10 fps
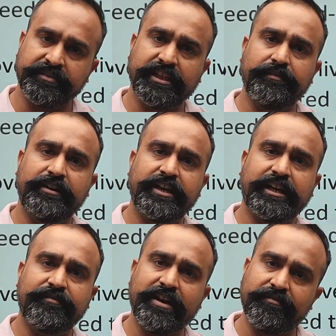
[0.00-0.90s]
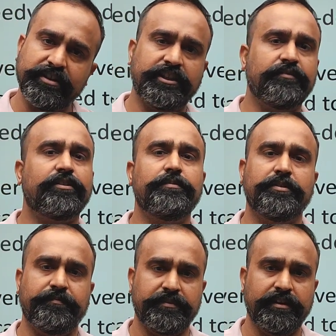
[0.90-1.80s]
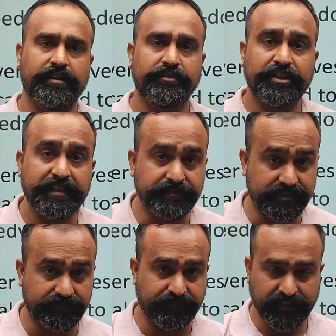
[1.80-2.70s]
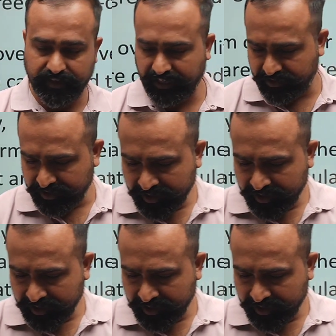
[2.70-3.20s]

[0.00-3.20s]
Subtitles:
they will take away everything from you. Thieves, right?